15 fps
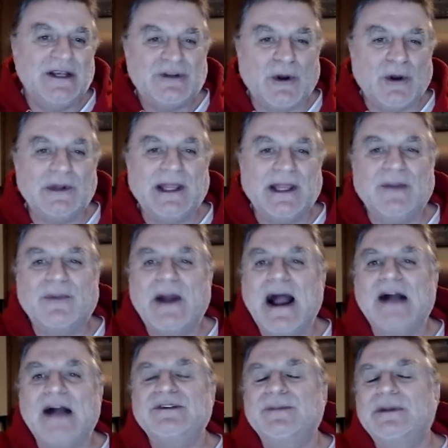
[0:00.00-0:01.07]
totaling
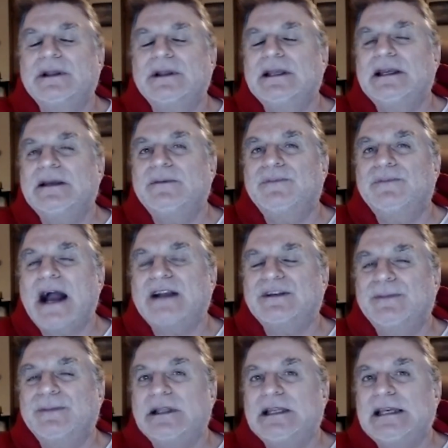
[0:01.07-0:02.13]
approximately
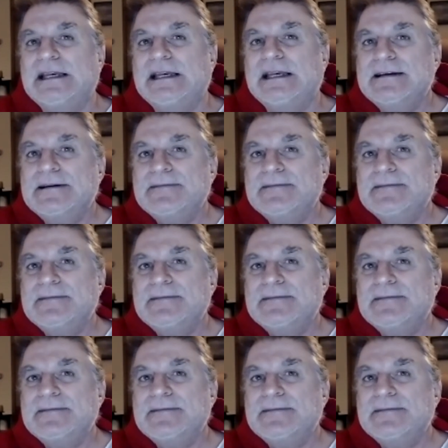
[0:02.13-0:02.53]
approximately